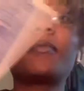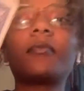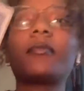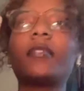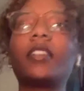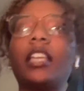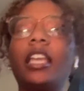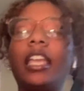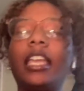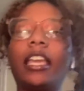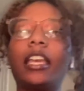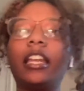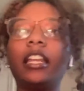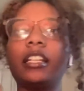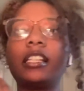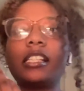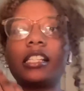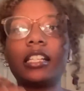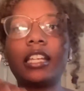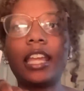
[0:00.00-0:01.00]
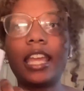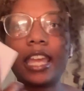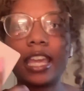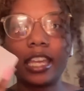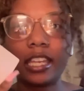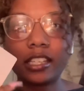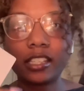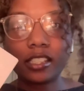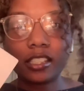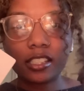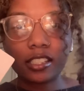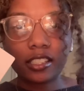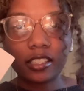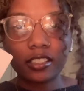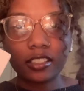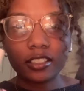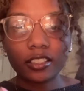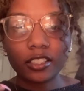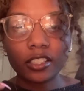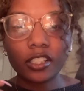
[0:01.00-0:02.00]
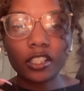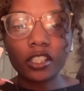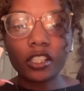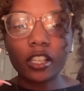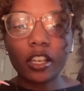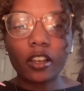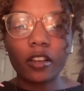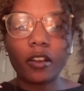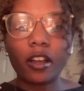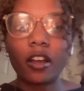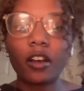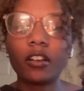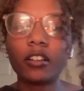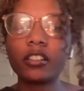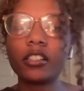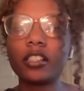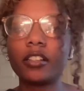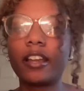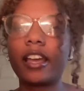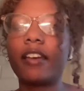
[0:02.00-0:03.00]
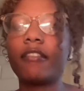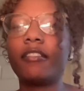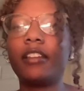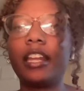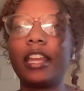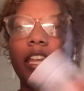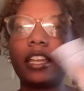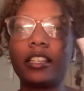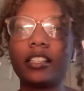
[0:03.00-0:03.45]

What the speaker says: and it's an ace. So I also have an ace,